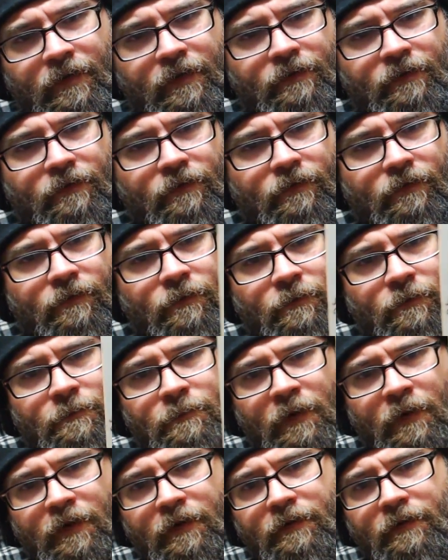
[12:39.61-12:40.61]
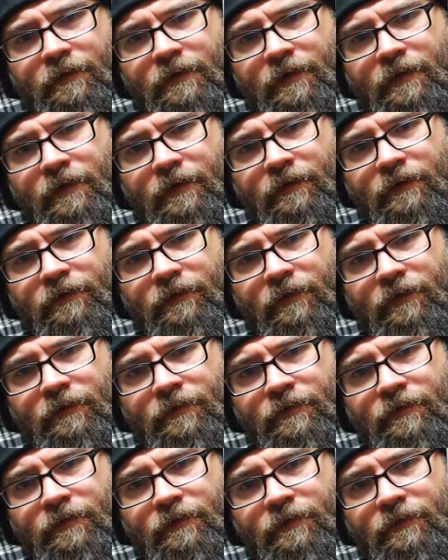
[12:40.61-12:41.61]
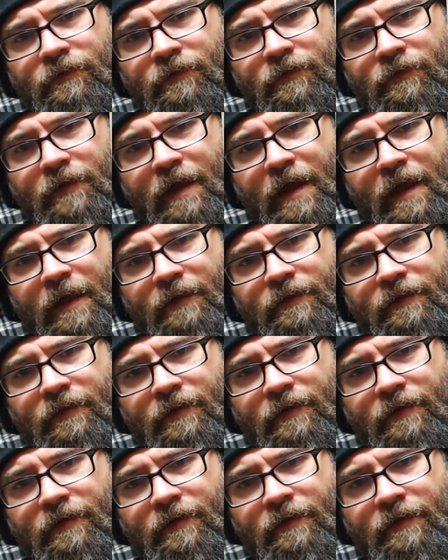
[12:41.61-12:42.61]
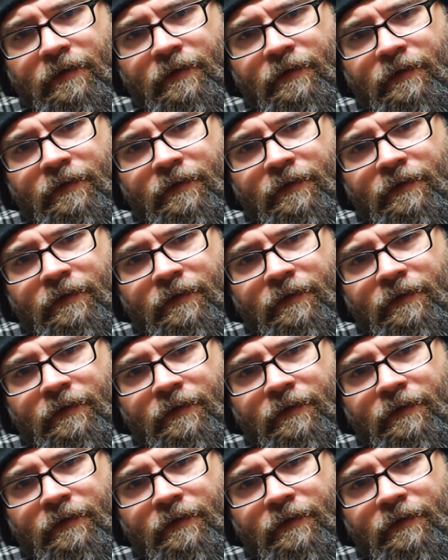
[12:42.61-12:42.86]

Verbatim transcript: Has this cool bird thing sitting on his hat there.